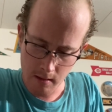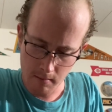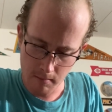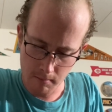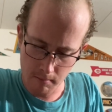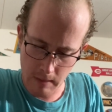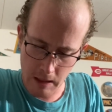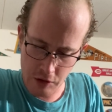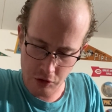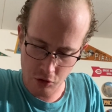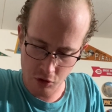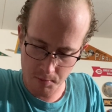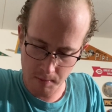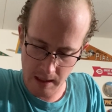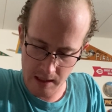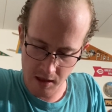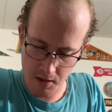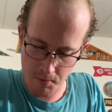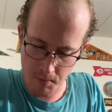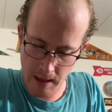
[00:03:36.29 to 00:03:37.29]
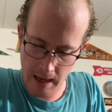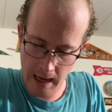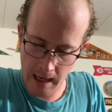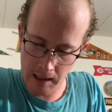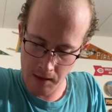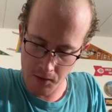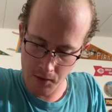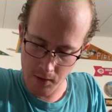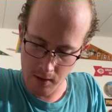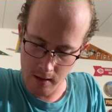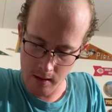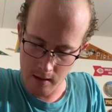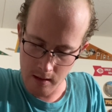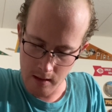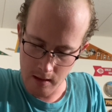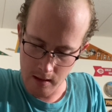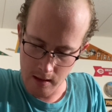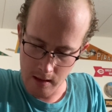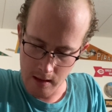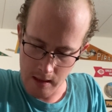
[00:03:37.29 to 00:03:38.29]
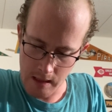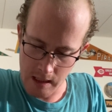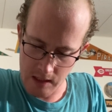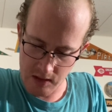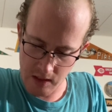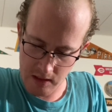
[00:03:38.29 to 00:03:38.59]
measured by the bath, is